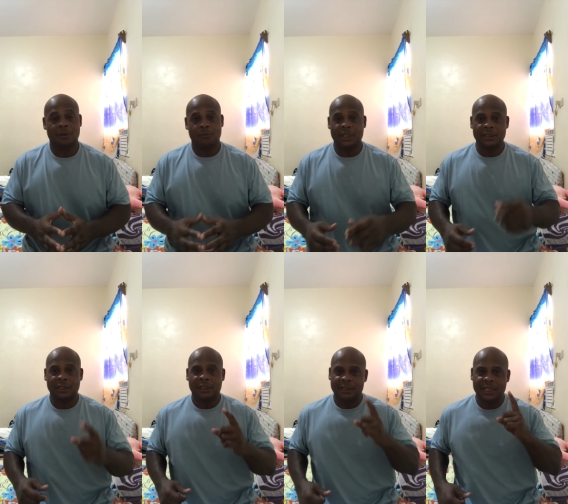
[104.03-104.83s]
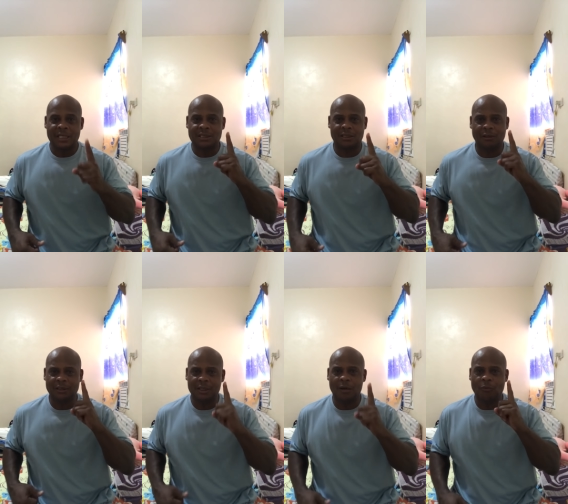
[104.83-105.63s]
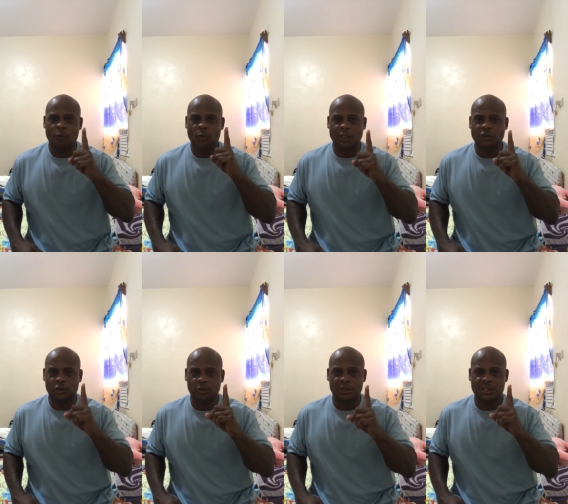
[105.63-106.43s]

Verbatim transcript: But that's the number one sure